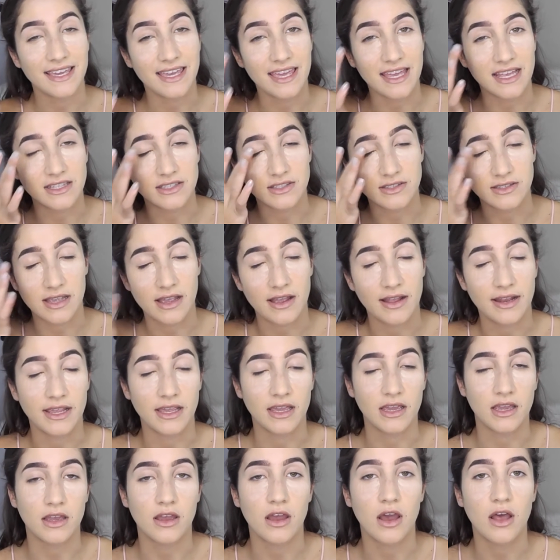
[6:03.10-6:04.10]
cancels out any
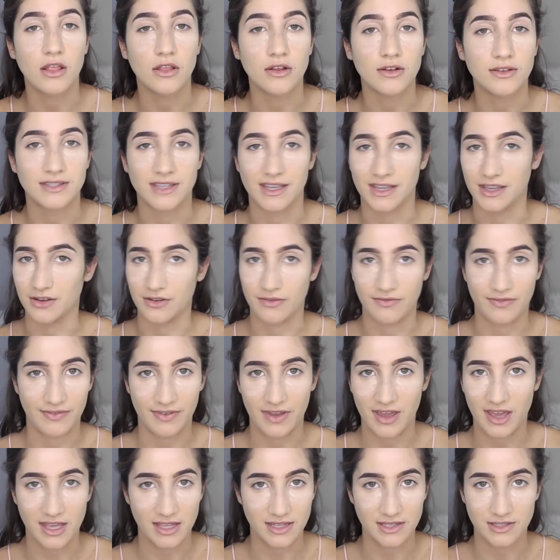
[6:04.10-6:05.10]
colors like your
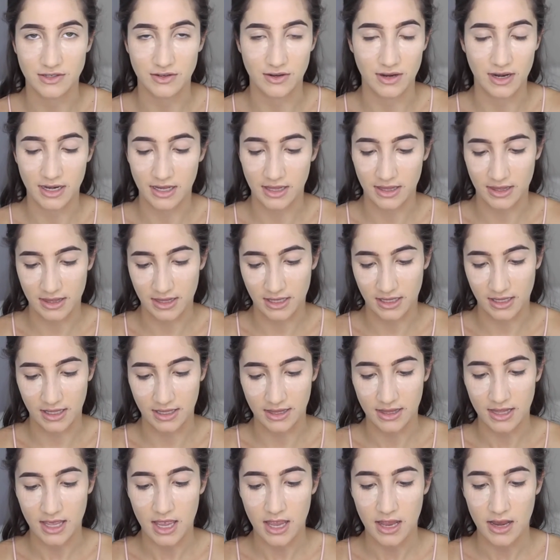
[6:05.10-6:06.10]
veins or anything like
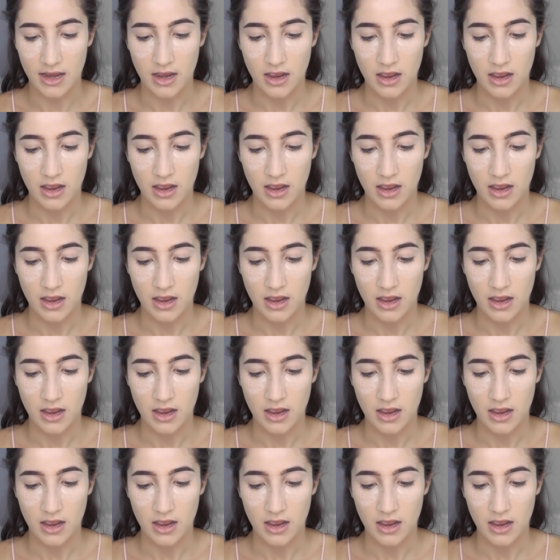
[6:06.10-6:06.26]
that.